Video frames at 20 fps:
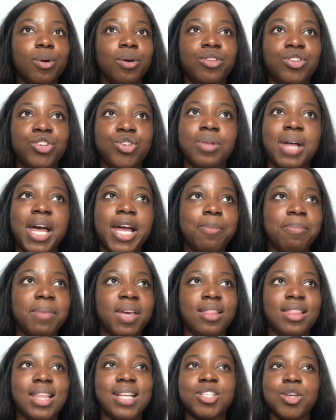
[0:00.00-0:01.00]
than you like
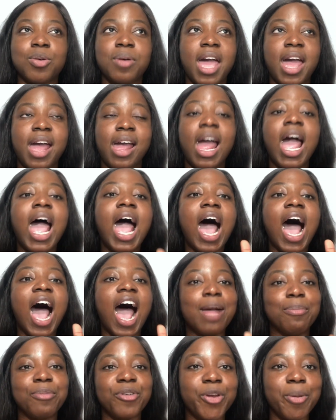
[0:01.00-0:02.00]
me, that's okay.
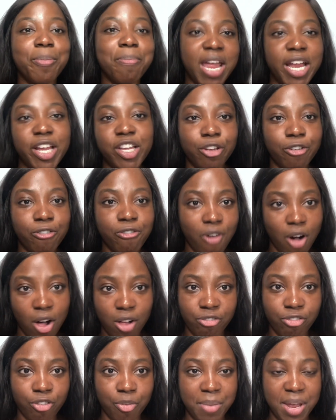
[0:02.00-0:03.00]
I'm gonna make you fall
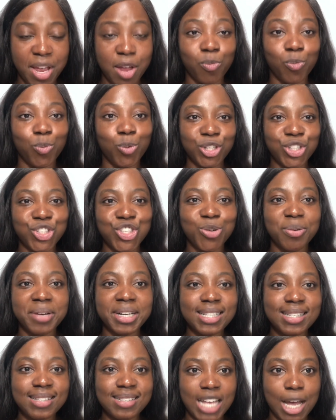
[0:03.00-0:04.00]
for me. Will you
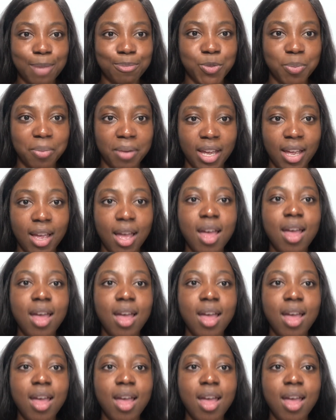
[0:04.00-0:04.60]
accept me?